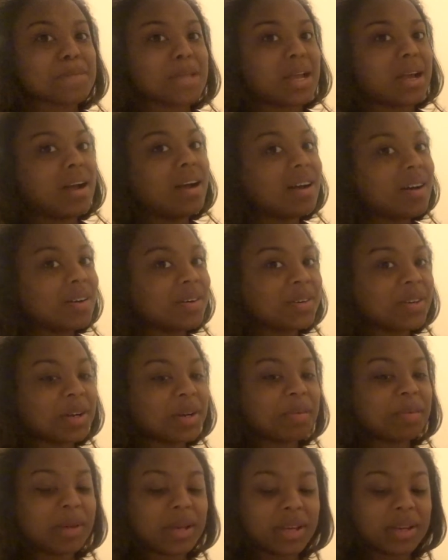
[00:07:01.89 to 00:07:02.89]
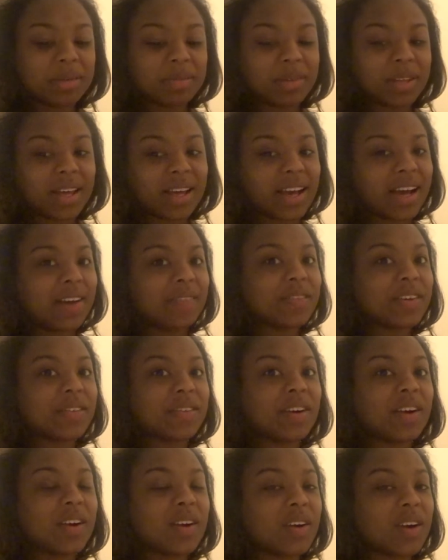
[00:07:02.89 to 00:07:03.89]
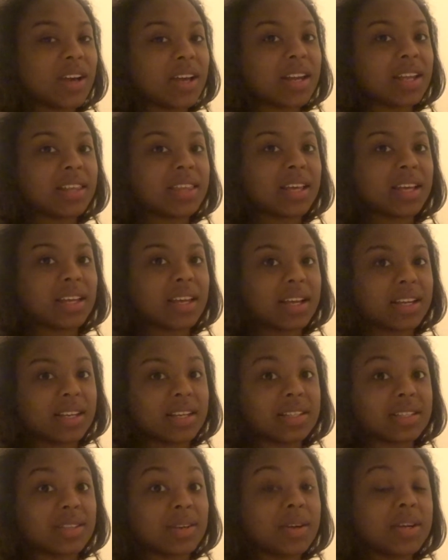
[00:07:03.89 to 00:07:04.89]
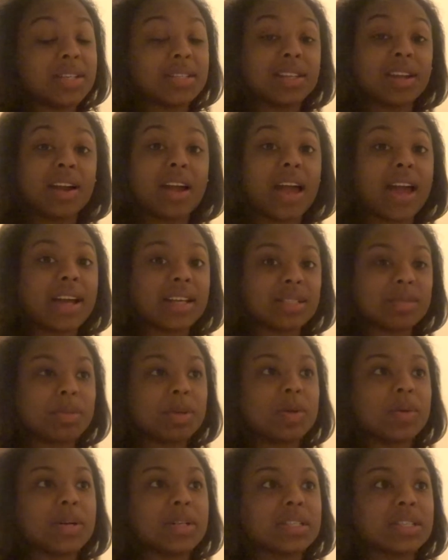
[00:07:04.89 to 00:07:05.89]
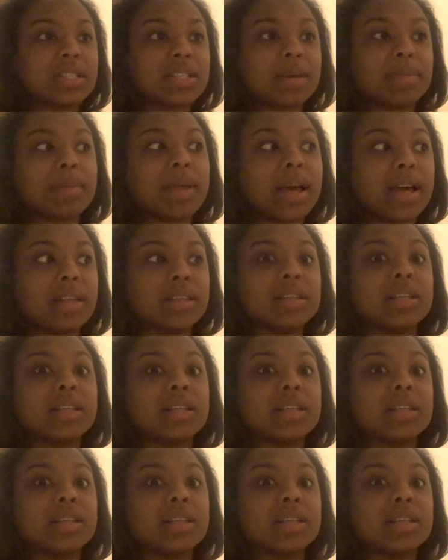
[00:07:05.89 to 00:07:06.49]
I don't know, babe. Like, I've never heard anything like this. So he started asking me questions. I'm like,